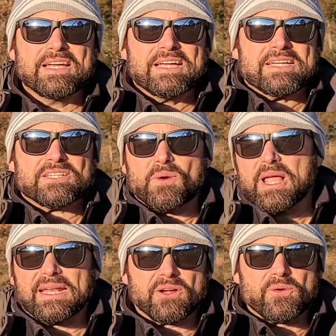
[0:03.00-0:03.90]
So what
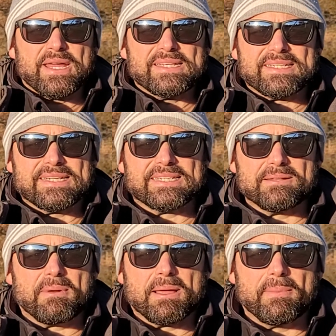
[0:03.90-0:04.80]
kind of crazy is in
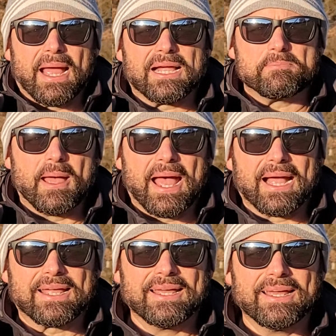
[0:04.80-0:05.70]
my backpack?
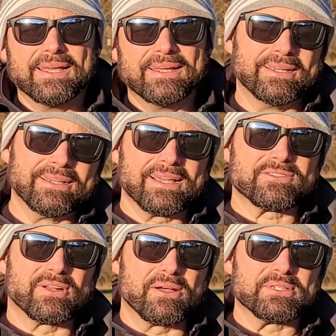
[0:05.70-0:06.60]
That's what
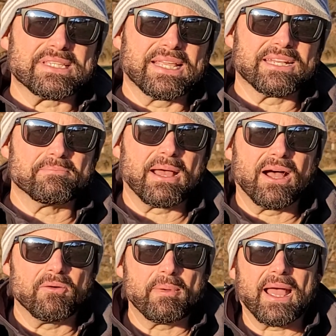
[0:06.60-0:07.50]
I was thinking
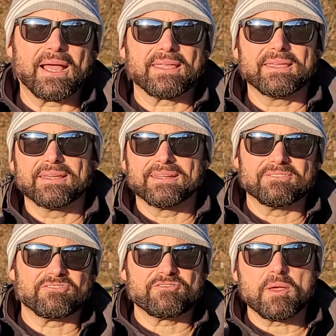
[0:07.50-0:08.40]
about back in
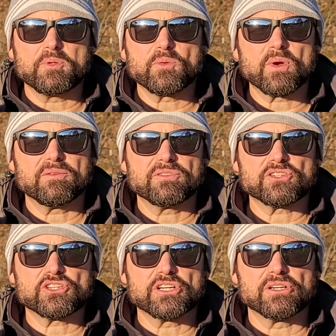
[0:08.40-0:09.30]
February of this
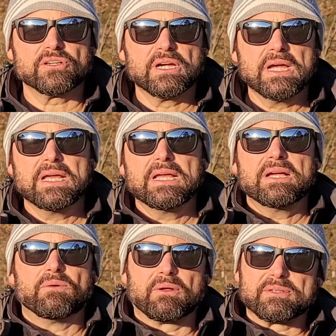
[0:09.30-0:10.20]
year
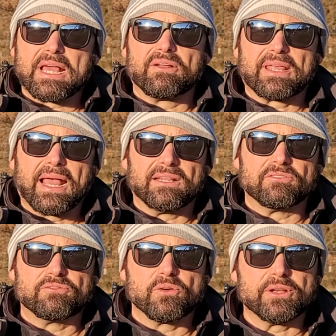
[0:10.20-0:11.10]
when I was out in
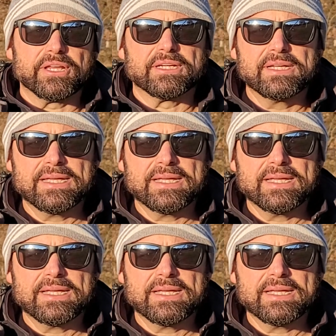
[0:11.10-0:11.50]
California.